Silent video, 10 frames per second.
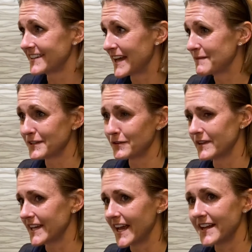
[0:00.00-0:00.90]

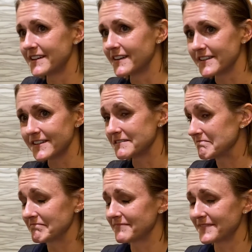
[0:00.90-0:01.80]
Absolutely. And
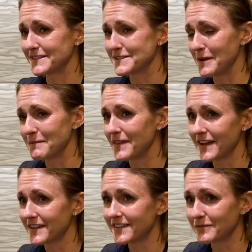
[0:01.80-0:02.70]
some that
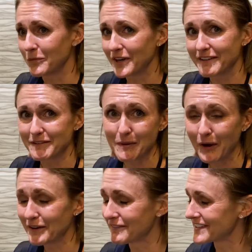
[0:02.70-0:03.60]
weren't even
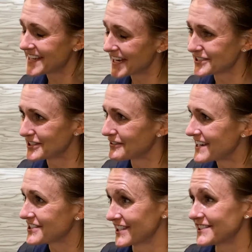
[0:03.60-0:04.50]
part of a tech
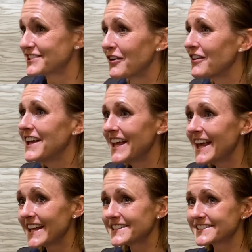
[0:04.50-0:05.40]
generation. So
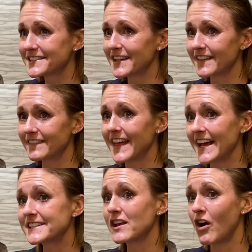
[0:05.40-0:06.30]

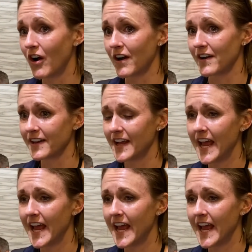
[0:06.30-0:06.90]
that's hard.